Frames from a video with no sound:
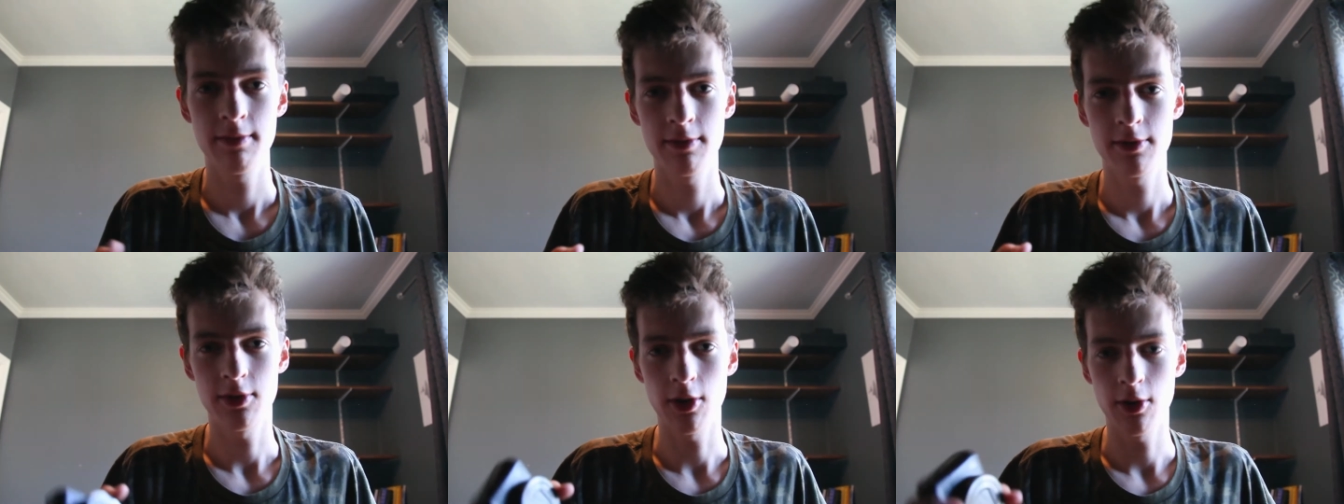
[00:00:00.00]

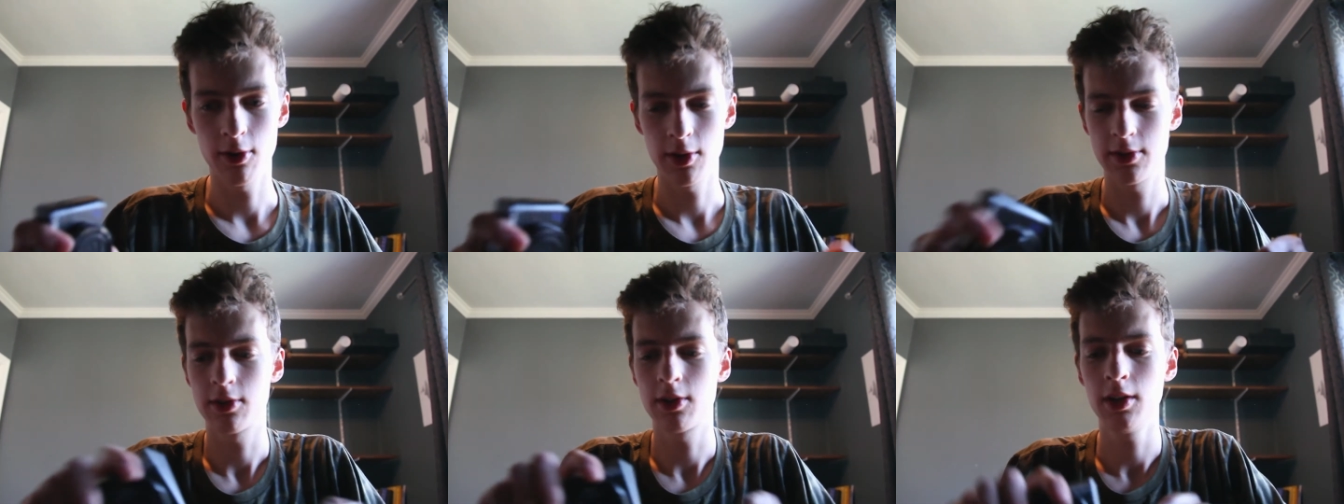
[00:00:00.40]
so
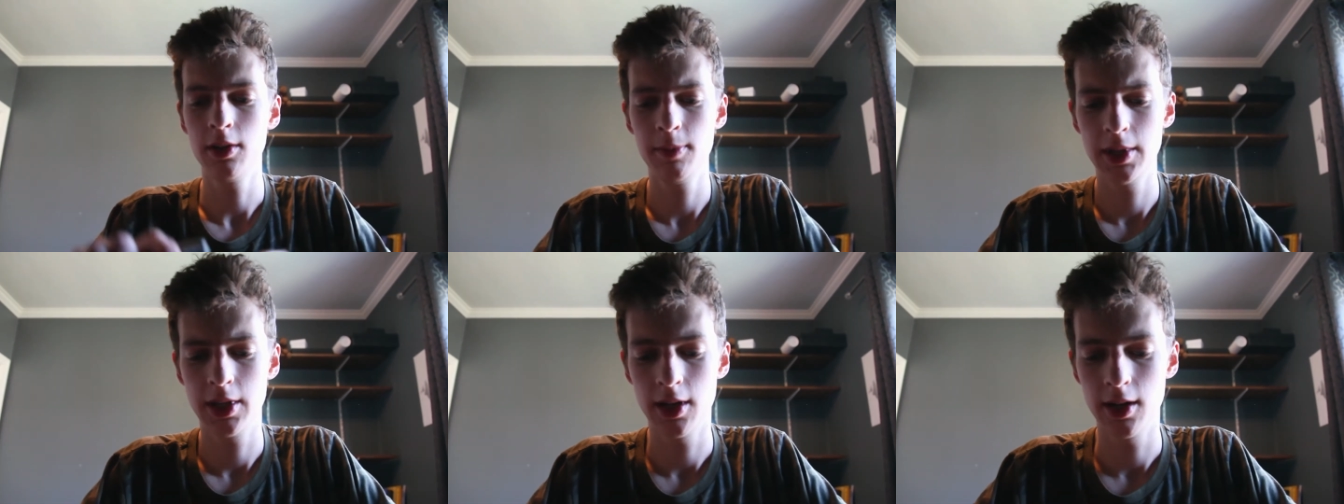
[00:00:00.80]
it's good
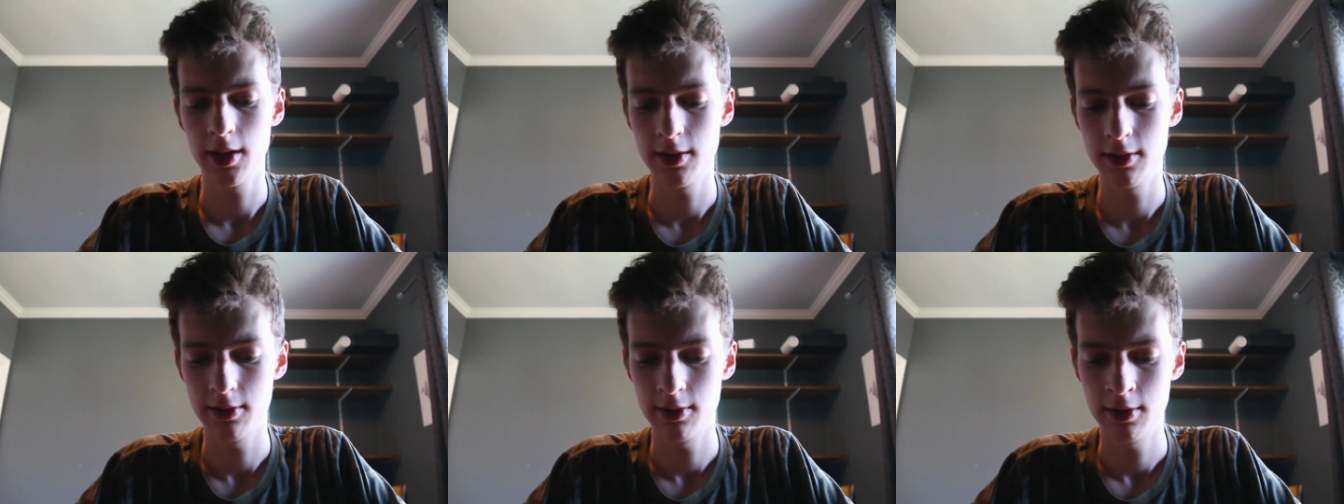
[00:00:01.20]

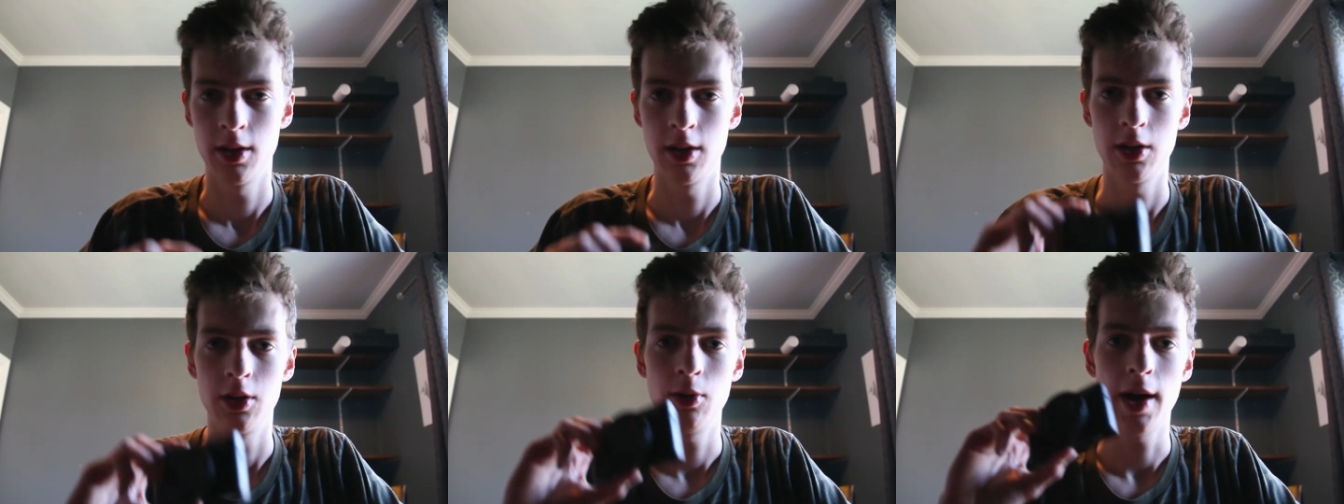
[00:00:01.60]
because
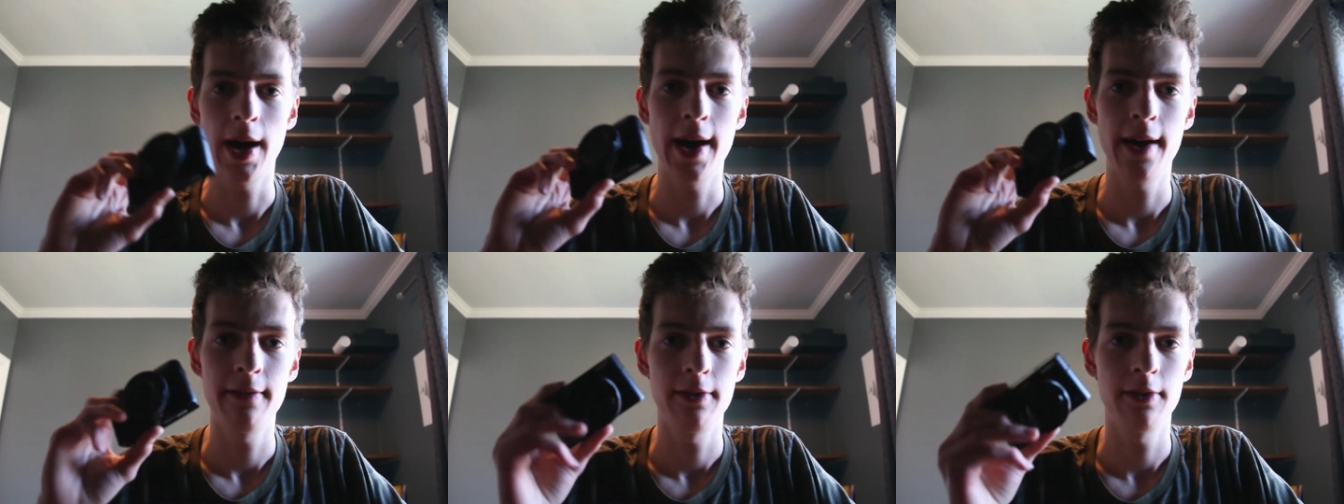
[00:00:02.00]
you
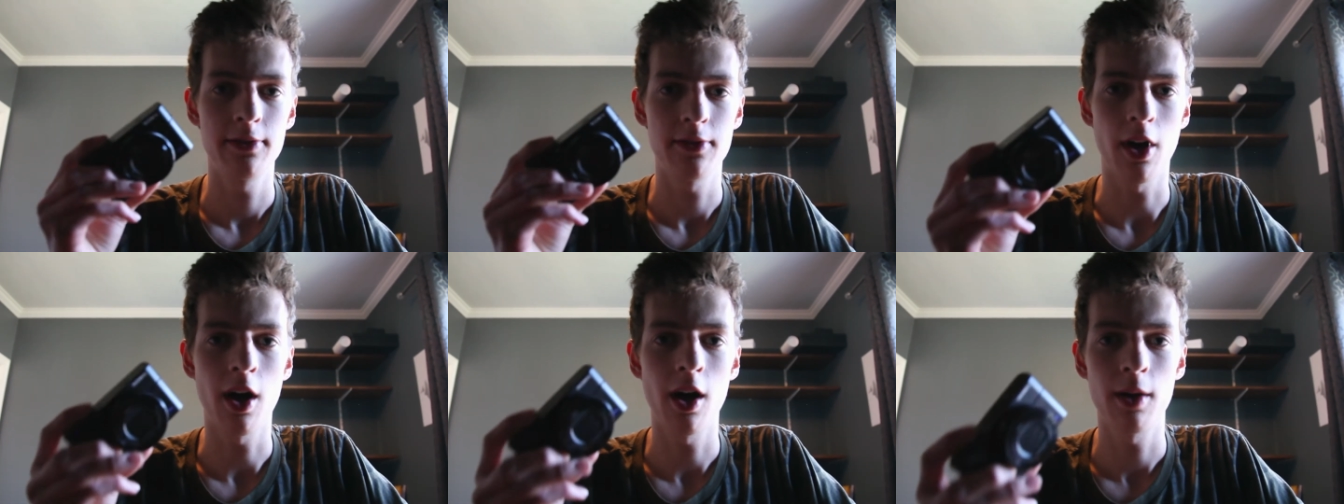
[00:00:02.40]
have
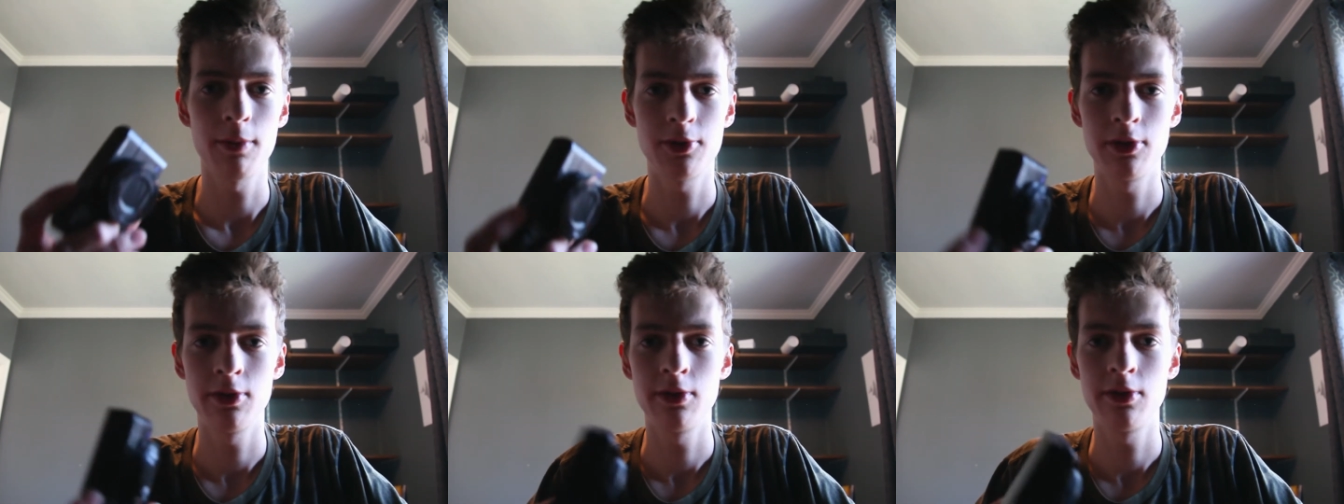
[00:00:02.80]
those
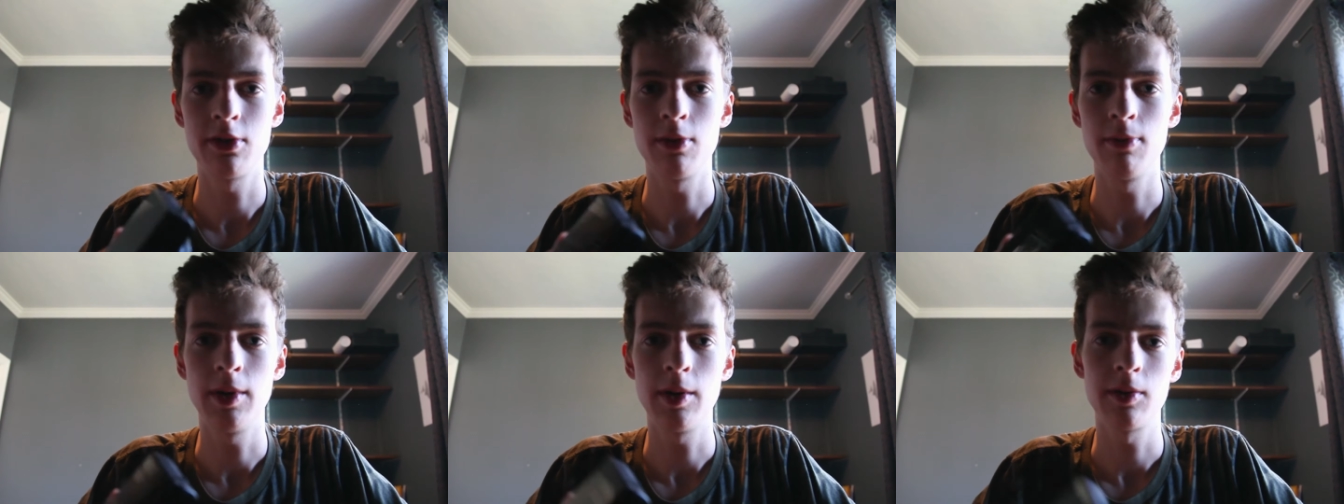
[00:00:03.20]
options
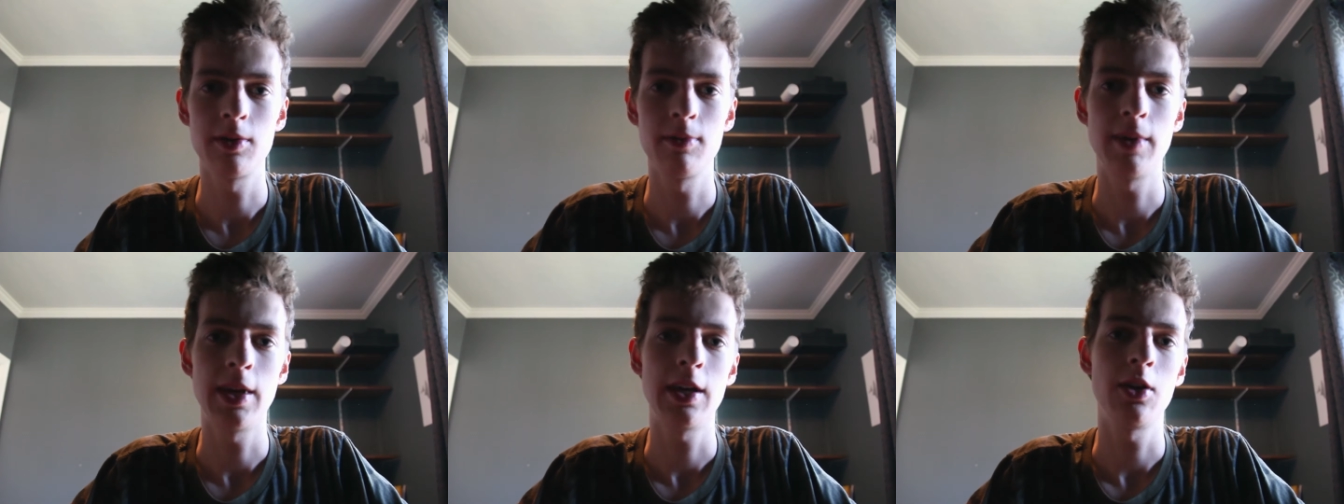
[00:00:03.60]
to be able to
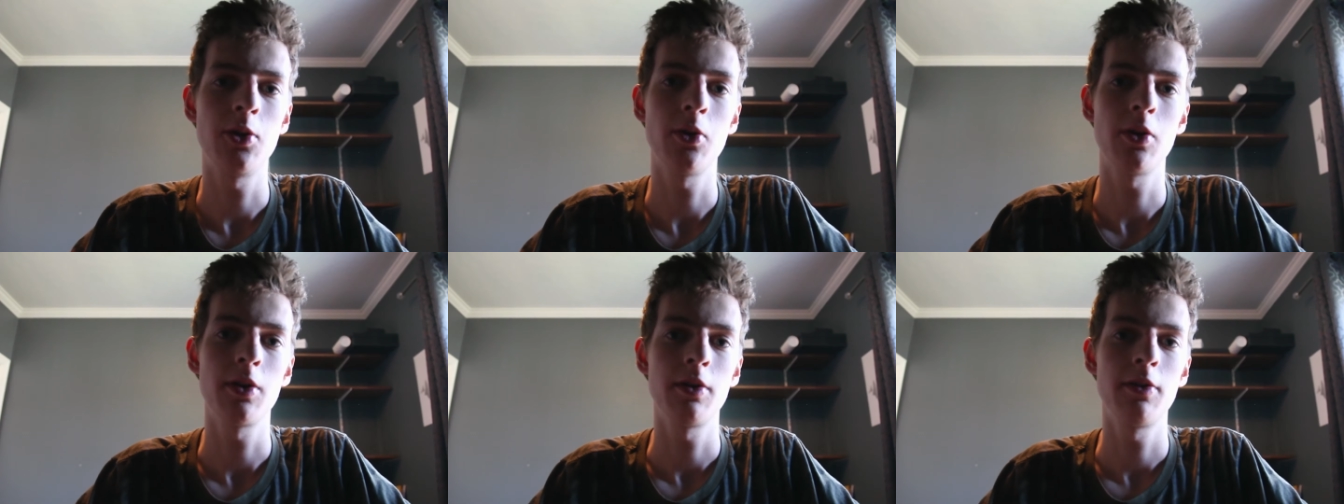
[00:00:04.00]
make
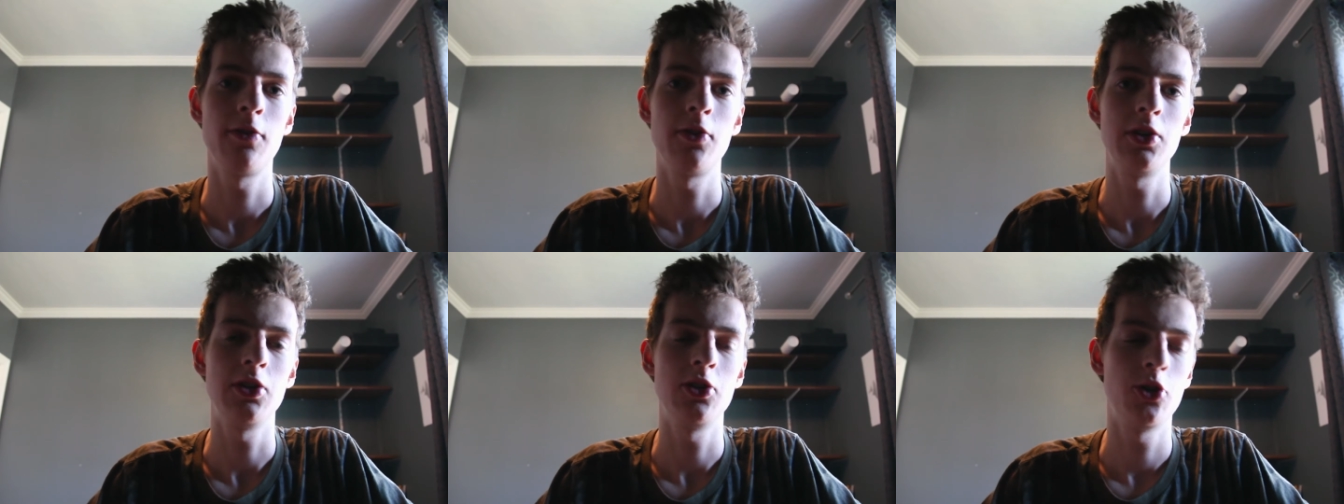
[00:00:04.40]
your
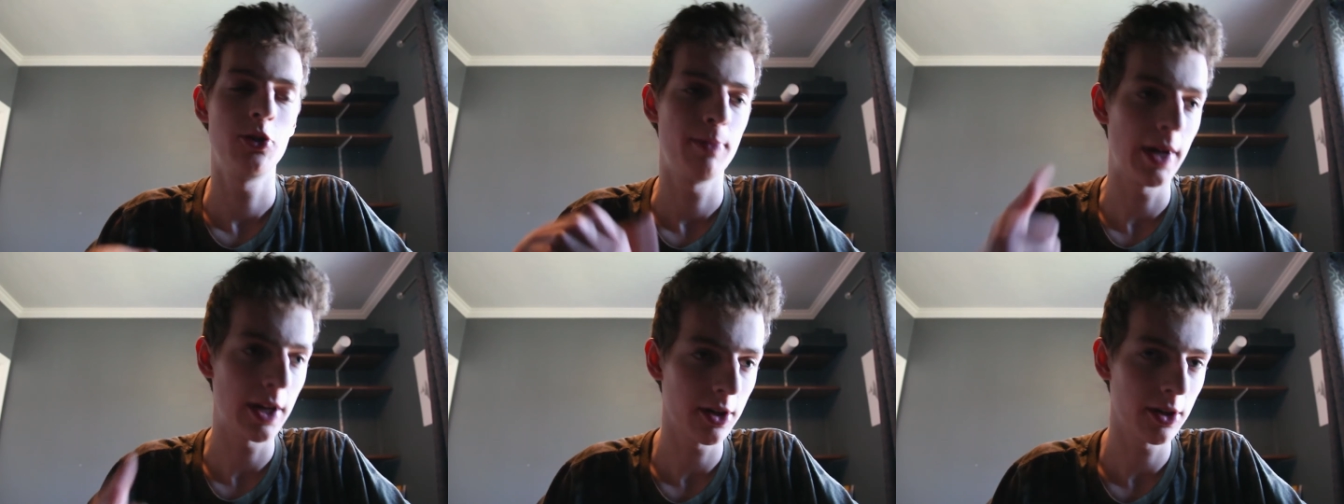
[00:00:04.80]
footage
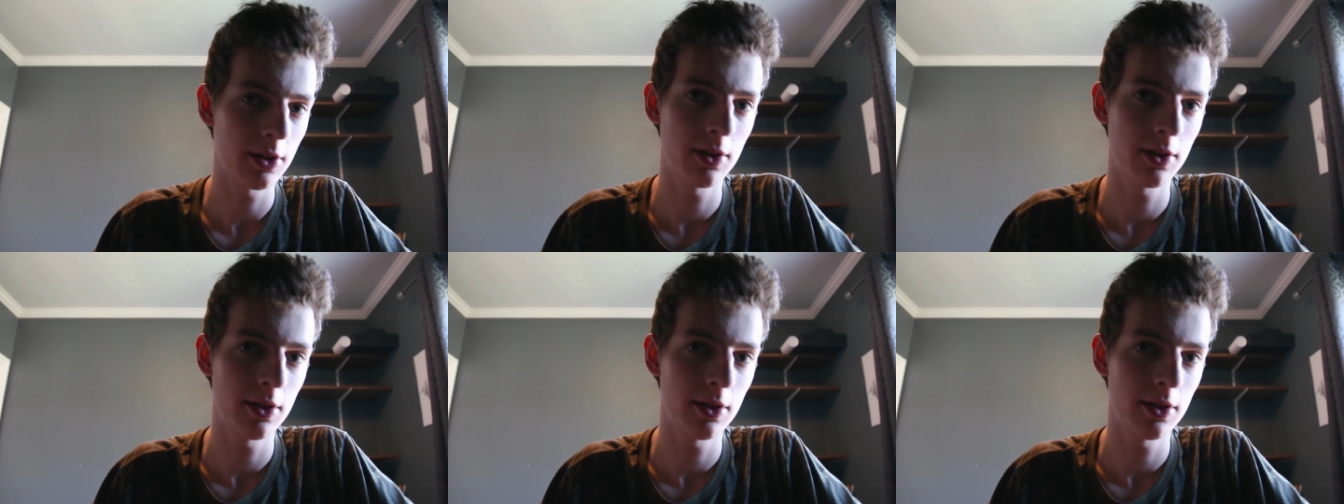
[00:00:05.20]
better